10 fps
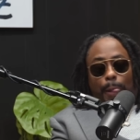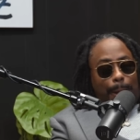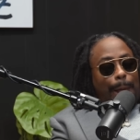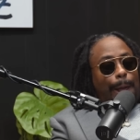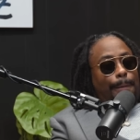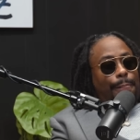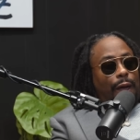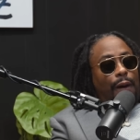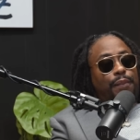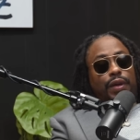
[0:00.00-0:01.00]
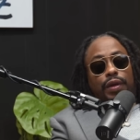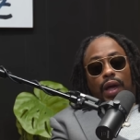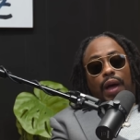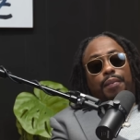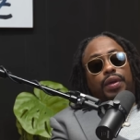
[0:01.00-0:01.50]
Yeah, I've
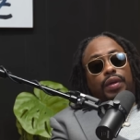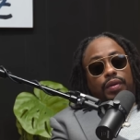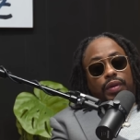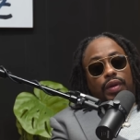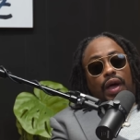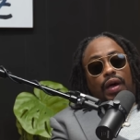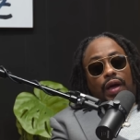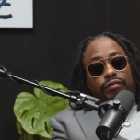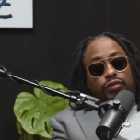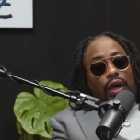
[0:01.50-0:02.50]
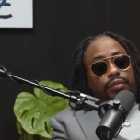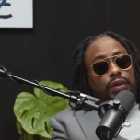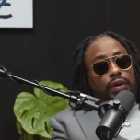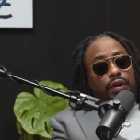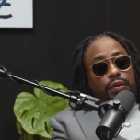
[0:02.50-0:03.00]
dropped
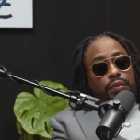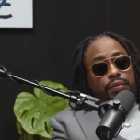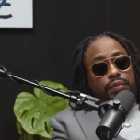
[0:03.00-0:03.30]
a